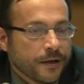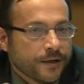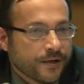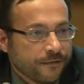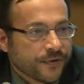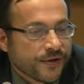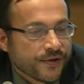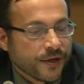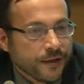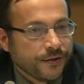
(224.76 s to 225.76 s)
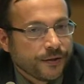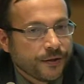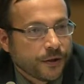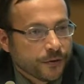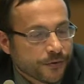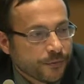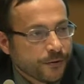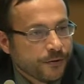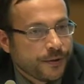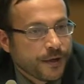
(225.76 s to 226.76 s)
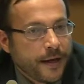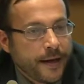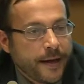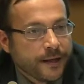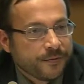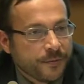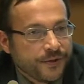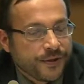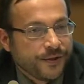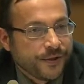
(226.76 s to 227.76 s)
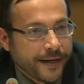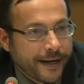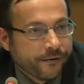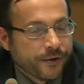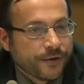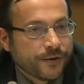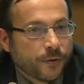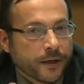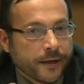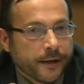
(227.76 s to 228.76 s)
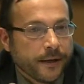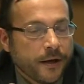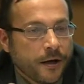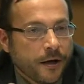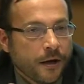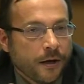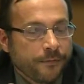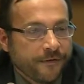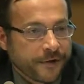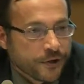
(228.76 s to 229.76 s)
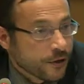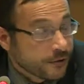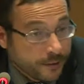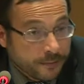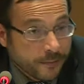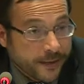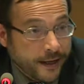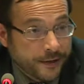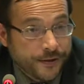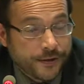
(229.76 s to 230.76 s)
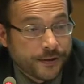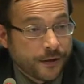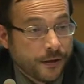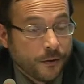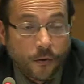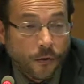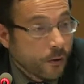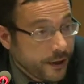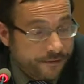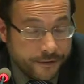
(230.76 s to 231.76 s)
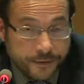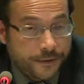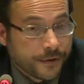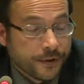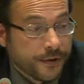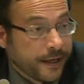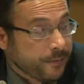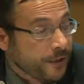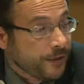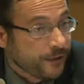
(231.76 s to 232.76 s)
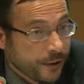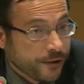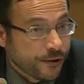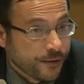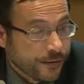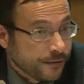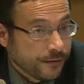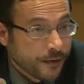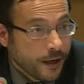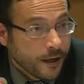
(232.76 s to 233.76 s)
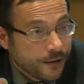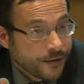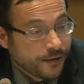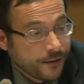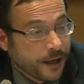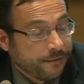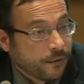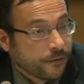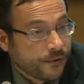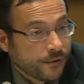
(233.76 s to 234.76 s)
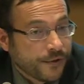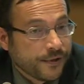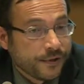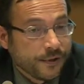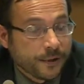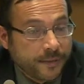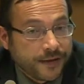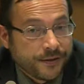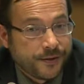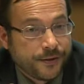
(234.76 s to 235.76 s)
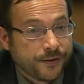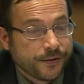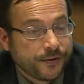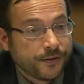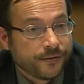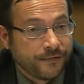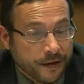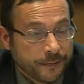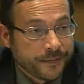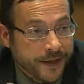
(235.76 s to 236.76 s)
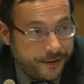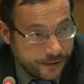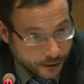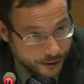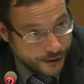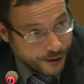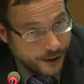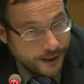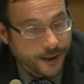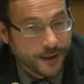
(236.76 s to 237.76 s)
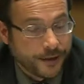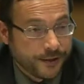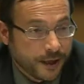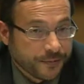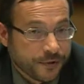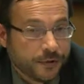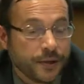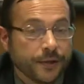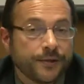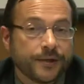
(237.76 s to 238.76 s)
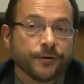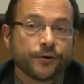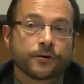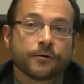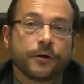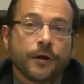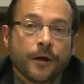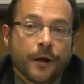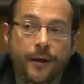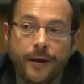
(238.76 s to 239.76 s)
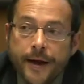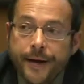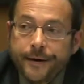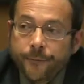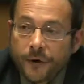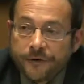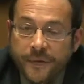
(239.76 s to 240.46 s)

civil society to contribute expertise in areas where professional diplomats or even certain administrations who just don't have the resources and the capacities to develop that knowledge is absolutely essential. And one of